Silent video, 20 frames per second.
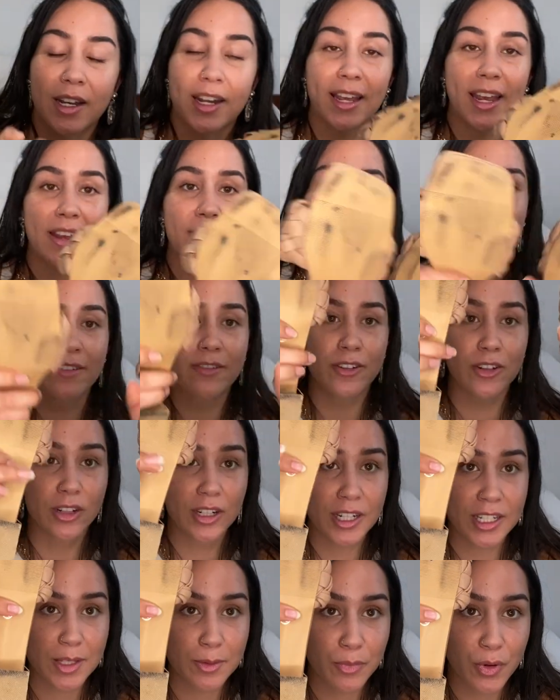Like even if you look
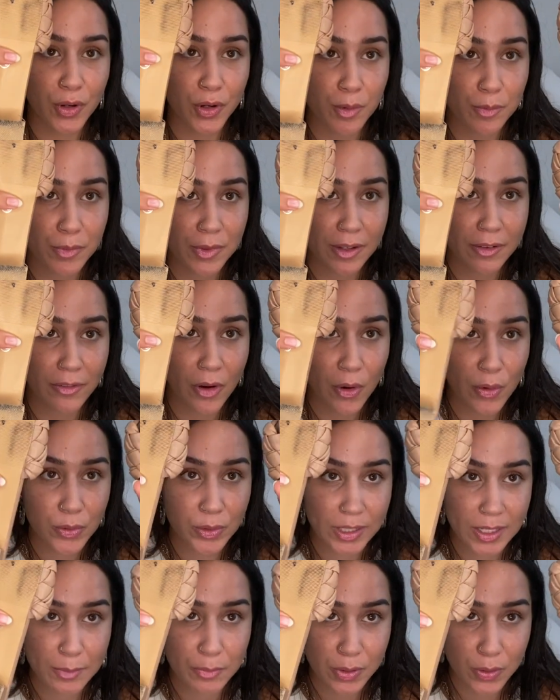at the bottom, they've
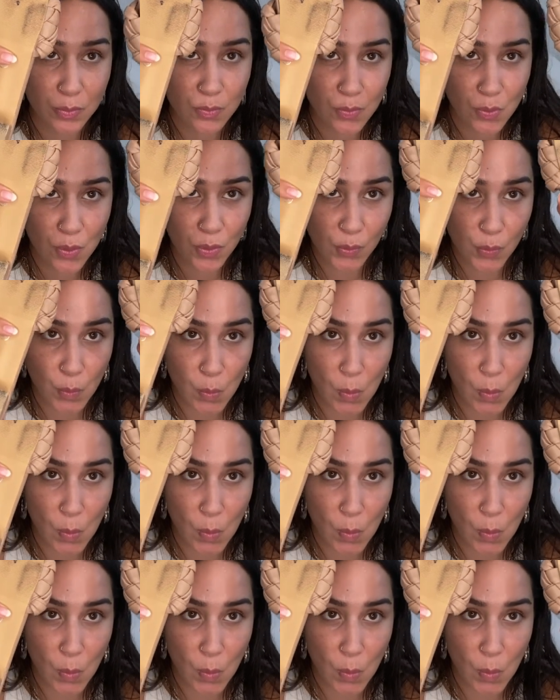only been worn